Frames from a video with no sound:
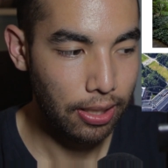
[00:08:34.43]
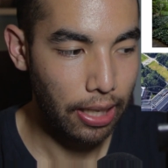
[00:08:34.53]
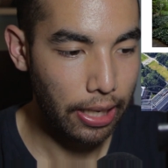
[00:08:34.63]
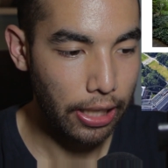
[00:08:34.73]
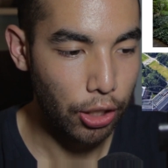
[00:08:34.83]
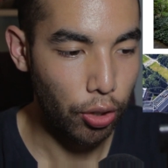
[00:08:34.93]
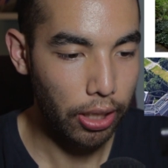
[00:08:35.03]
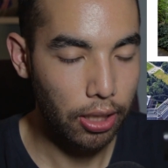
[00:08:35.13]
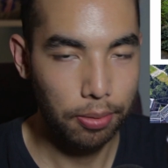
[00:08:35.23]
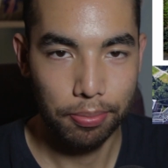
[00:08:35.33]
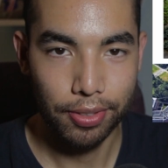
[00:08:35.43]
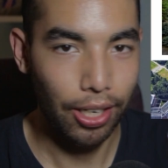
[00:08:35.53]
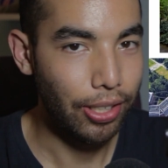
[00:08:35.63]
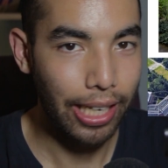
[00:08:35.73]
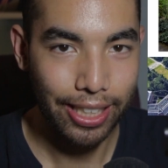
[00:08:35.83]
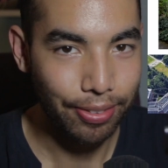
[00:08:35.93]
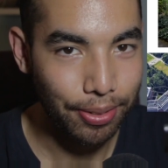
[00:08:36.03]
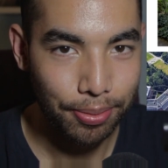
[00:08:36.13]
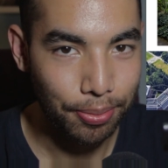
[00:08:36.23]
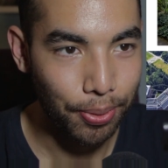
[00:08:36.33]
any direct contact
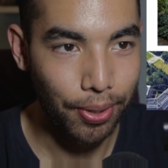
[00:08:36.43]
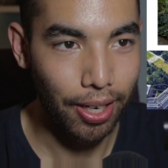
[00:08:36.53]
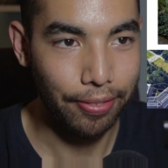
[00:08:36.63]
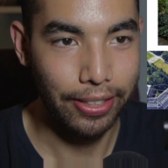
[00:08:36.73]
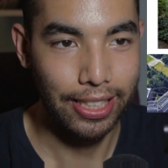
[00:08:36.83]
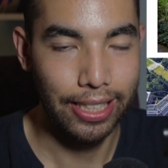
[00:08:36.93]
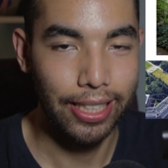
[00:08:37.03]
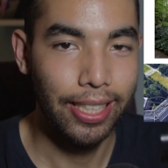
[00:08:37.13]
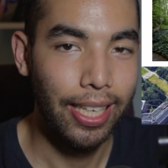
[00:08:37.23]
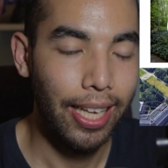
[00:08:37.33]
with war, obviously,